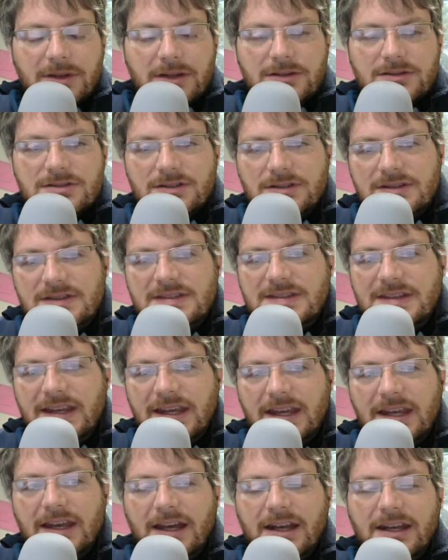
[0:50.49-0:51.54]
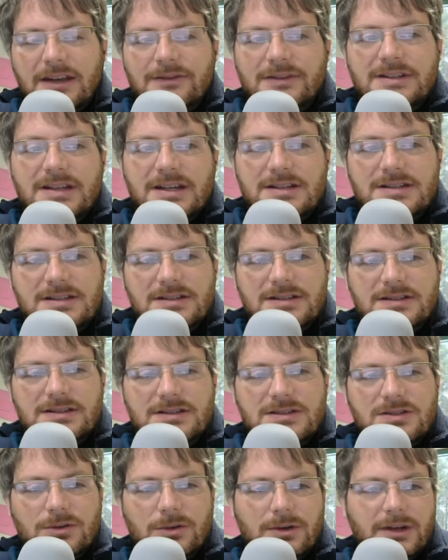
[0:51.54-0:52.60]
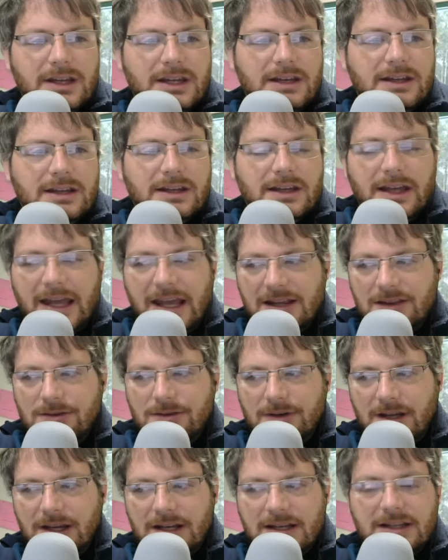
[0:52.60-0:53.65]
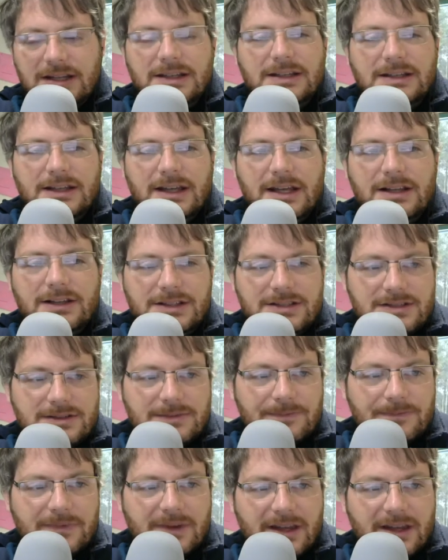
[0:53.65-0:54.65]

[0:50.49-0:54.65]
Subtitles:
you should see an invitation to join 8th grade English.